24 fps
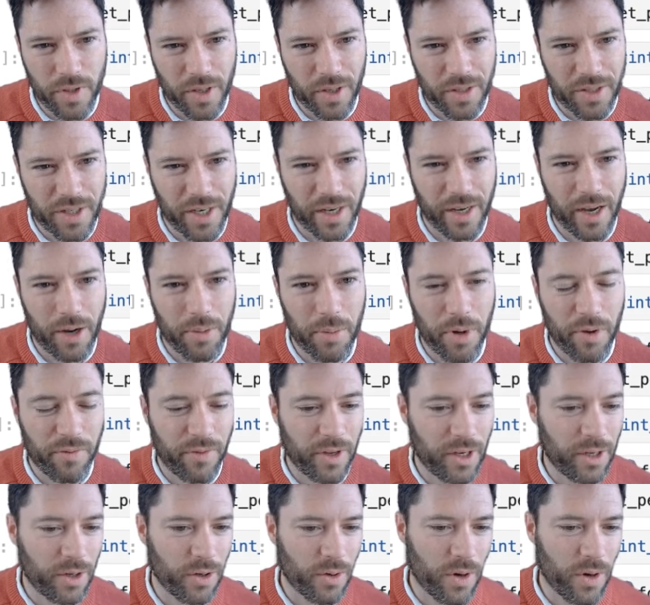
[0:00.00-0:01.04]
You can check out my
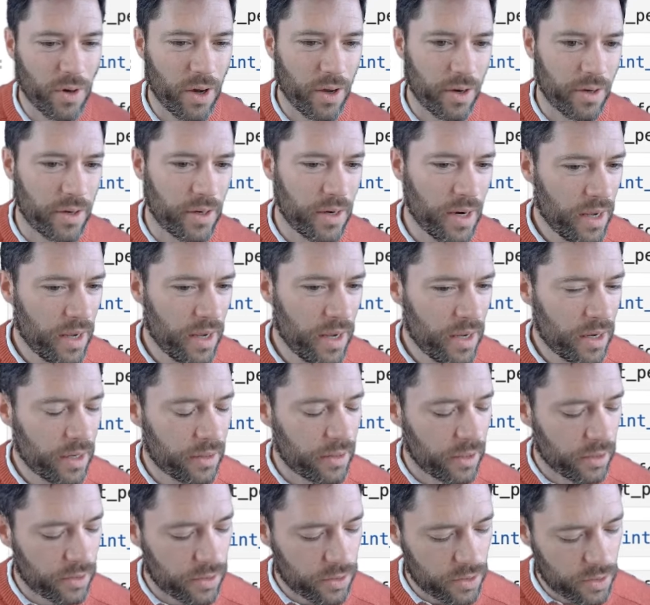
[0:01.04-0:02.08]
video on, I think